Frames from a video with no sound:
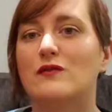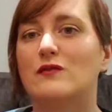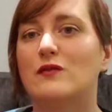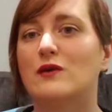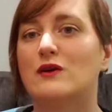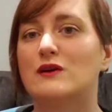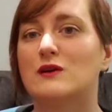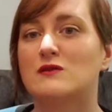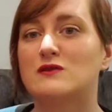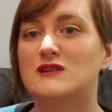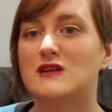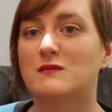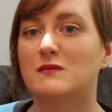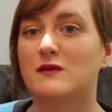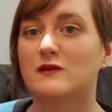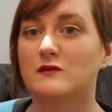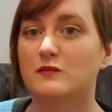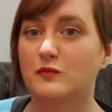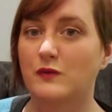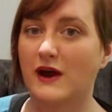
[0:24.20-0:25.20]
For
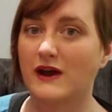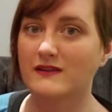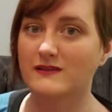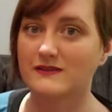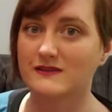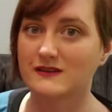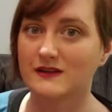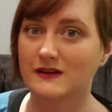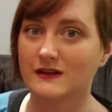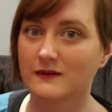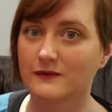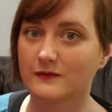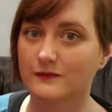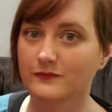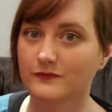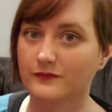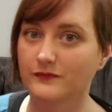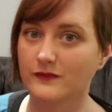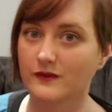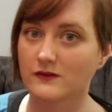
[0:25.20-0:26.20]
Yojimbo's breast,
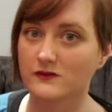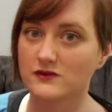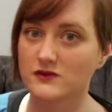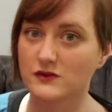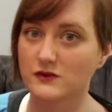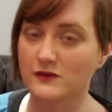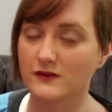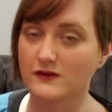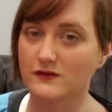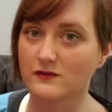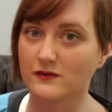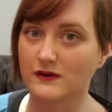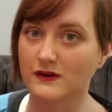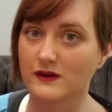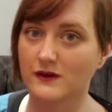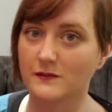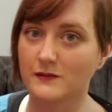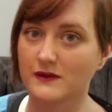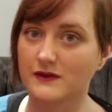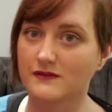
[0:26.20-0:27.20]
I'll show you this right
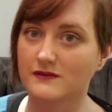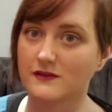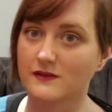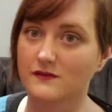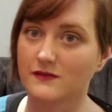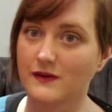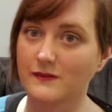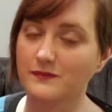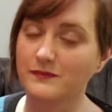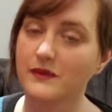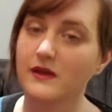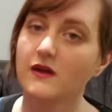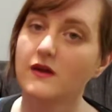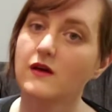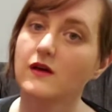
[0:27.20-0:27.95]
here because it's fun.